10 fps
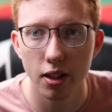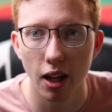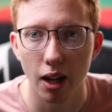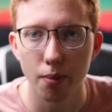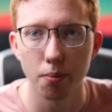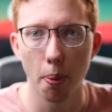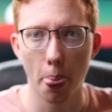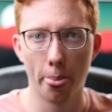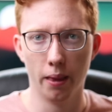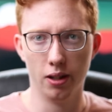We'll
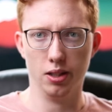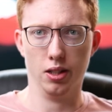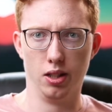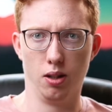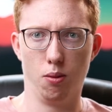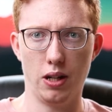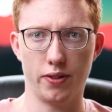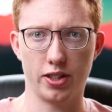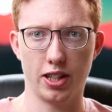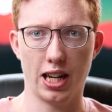have
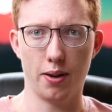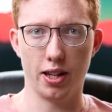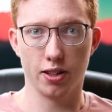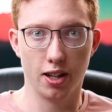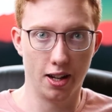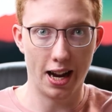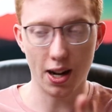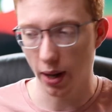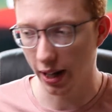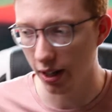to see how it is.
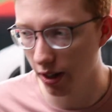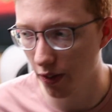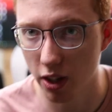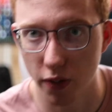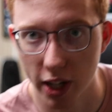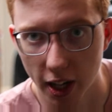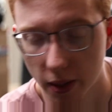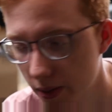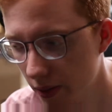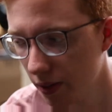Anyway, this video.
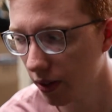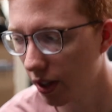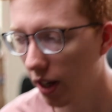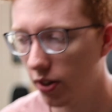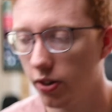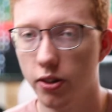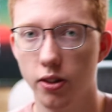Yes.